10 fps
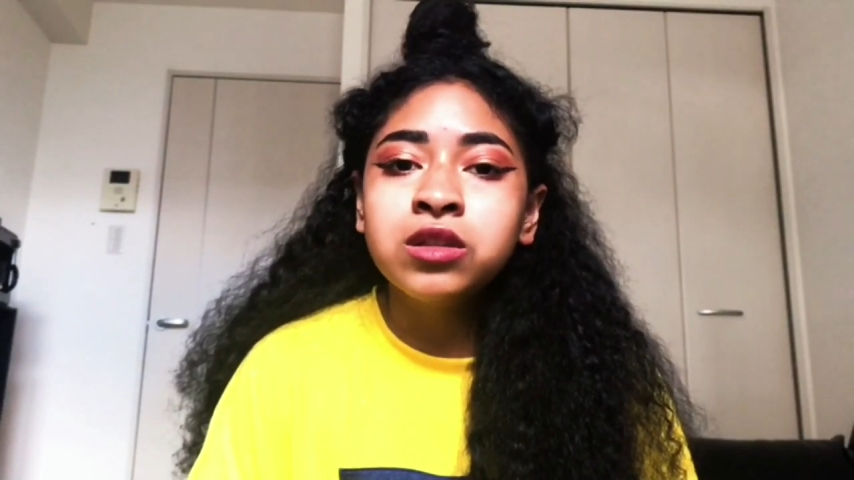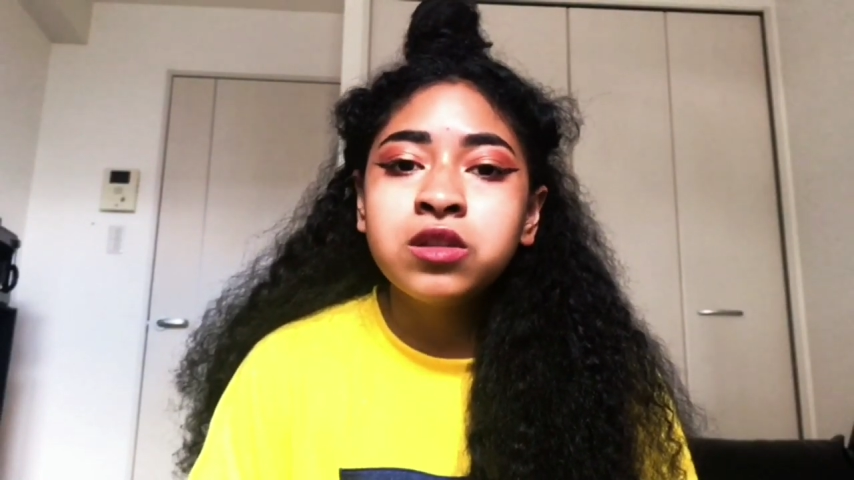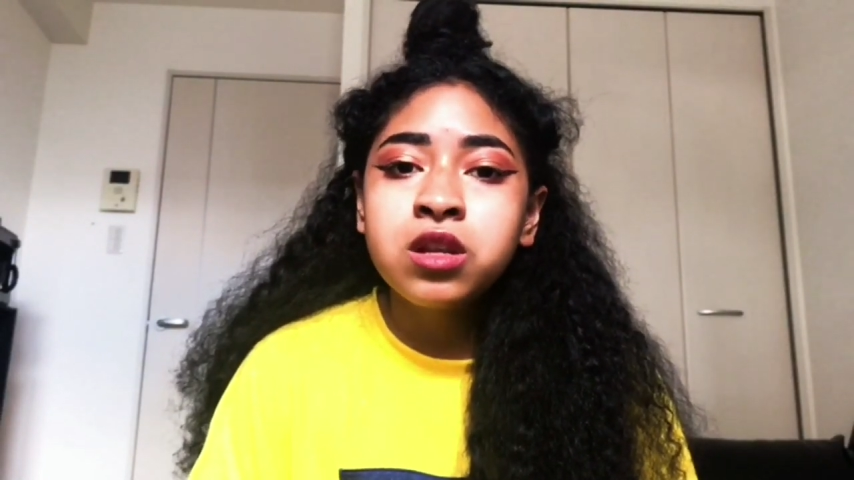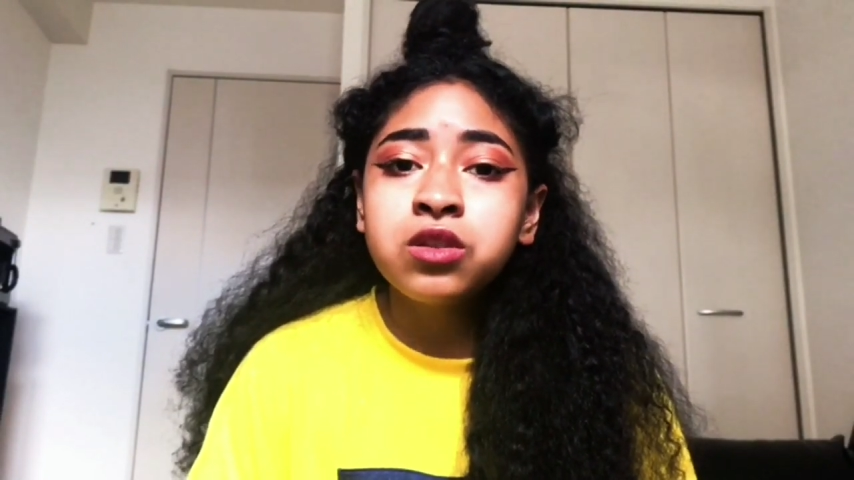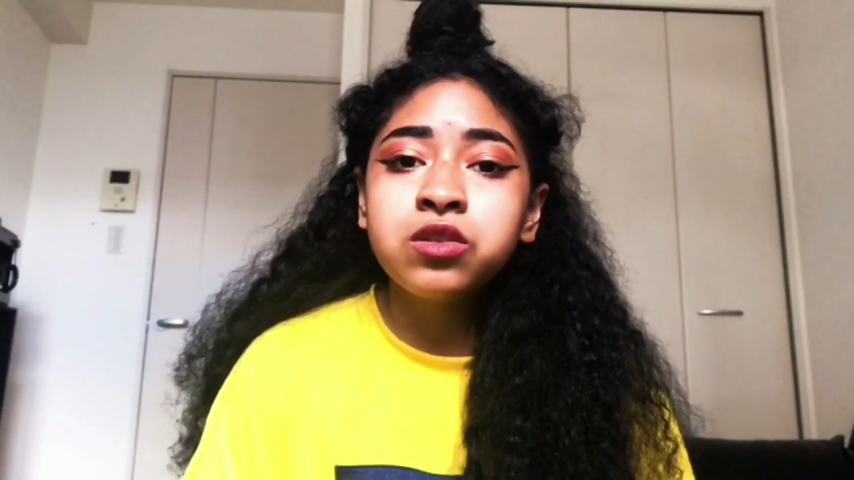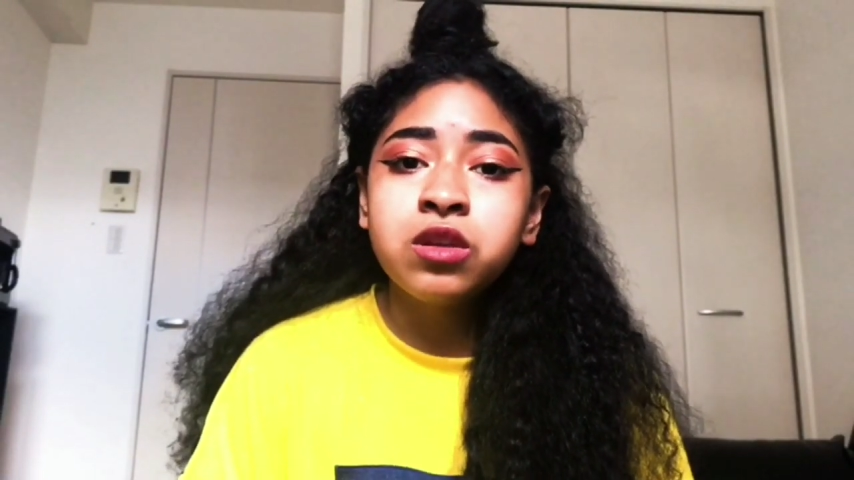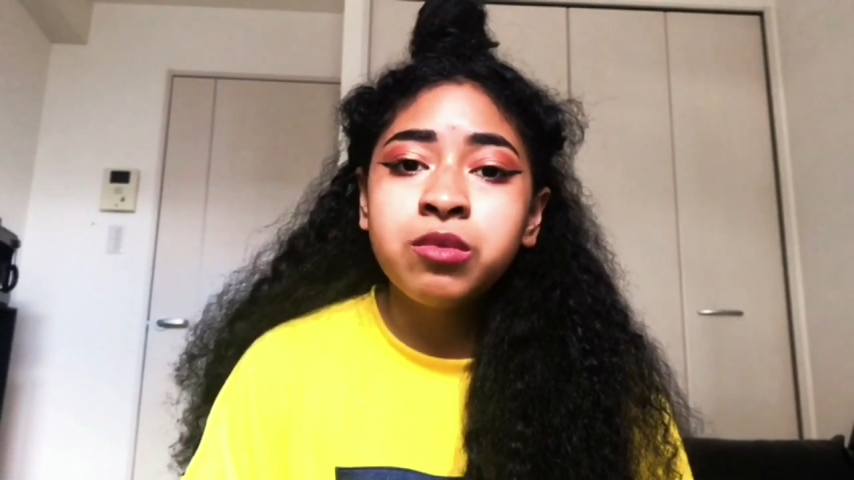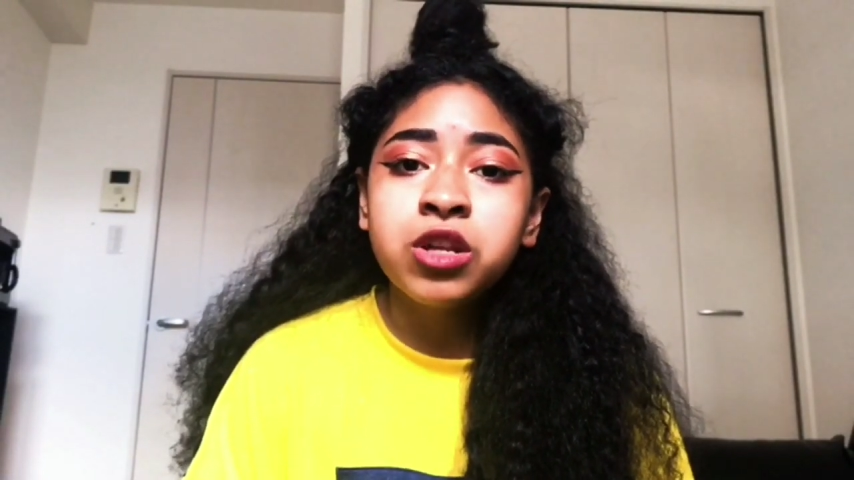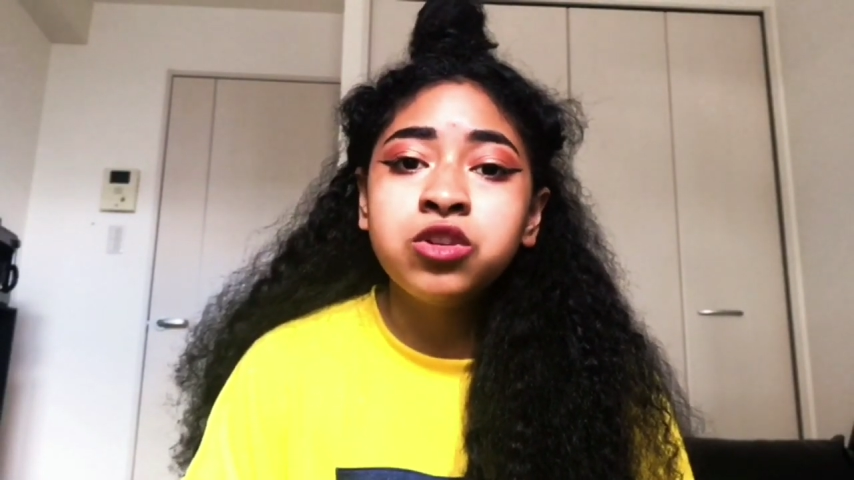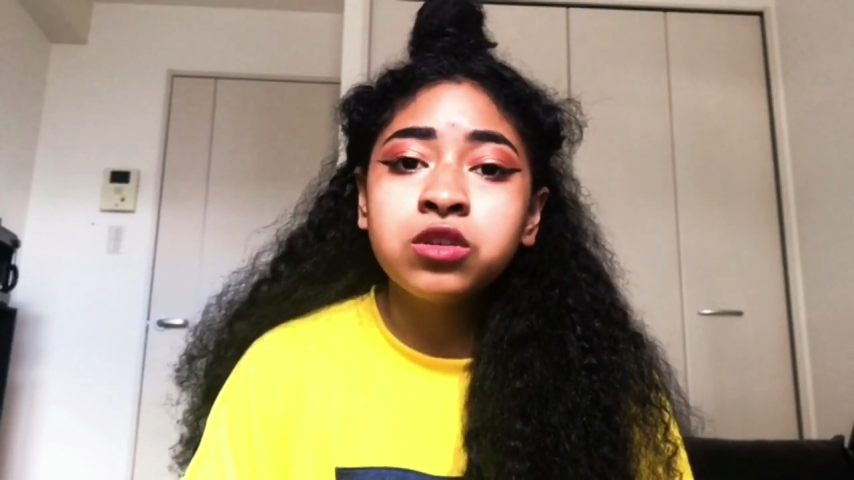and send it to
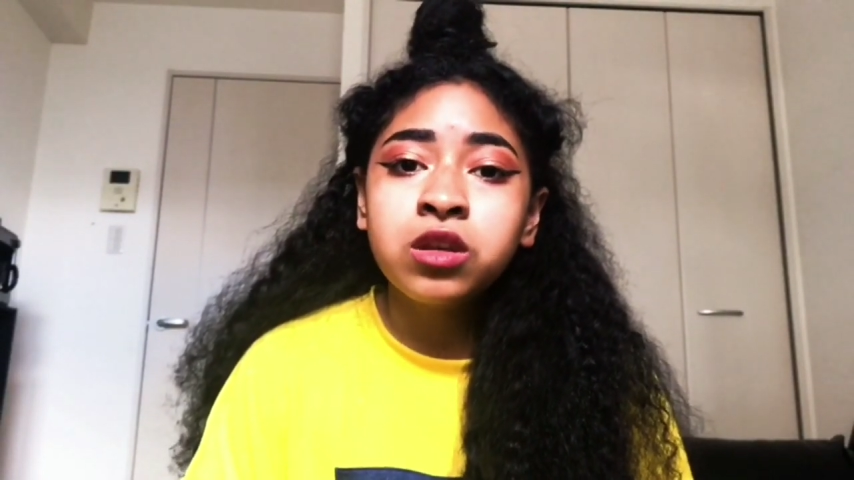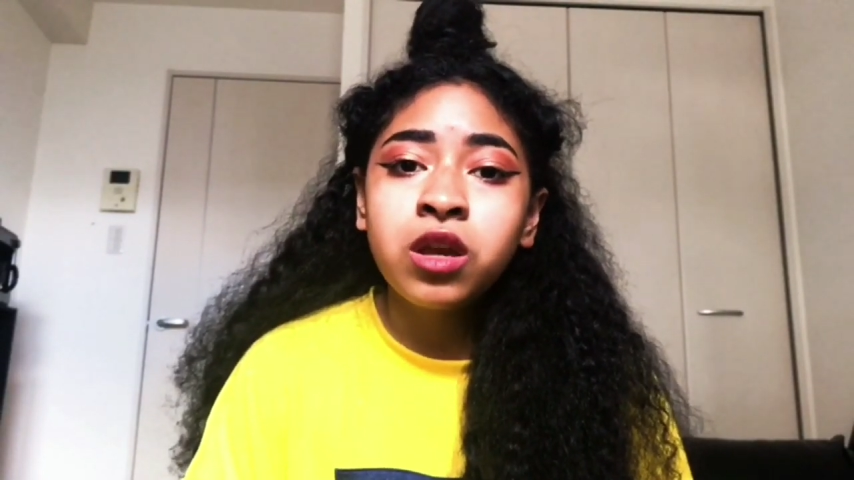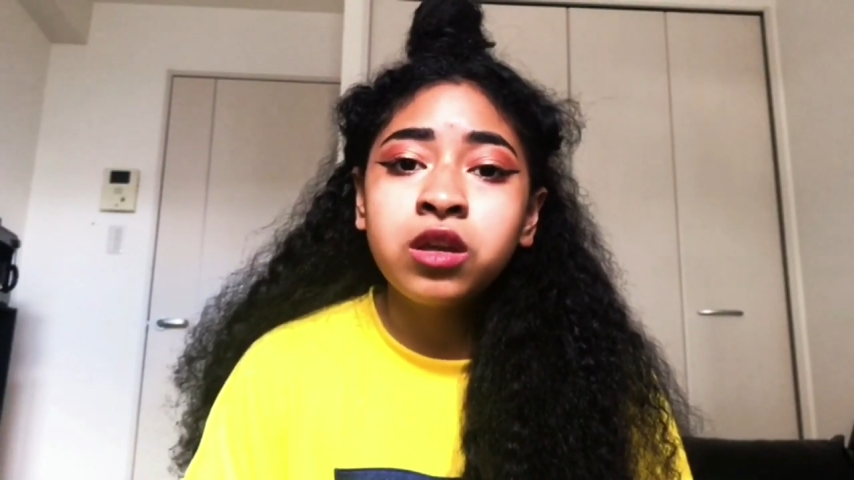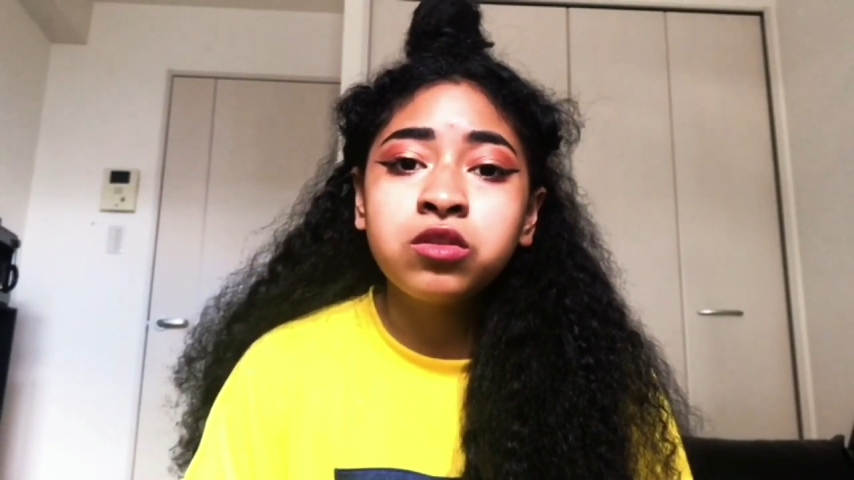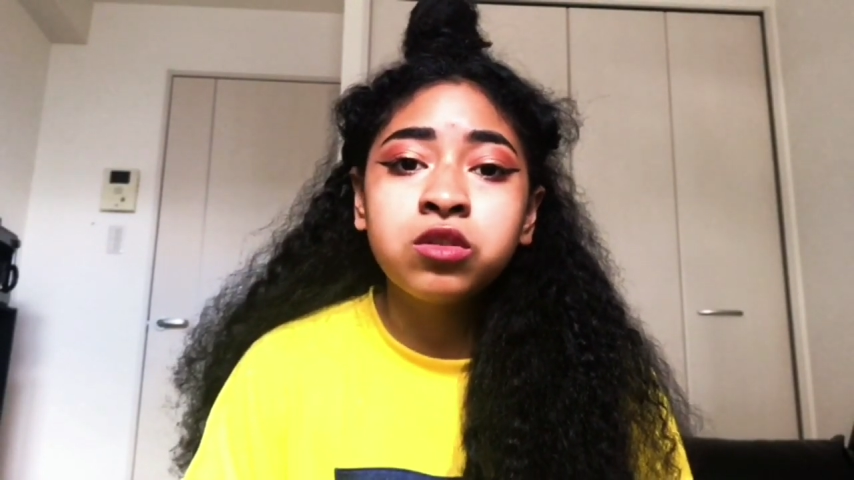somebody just in case,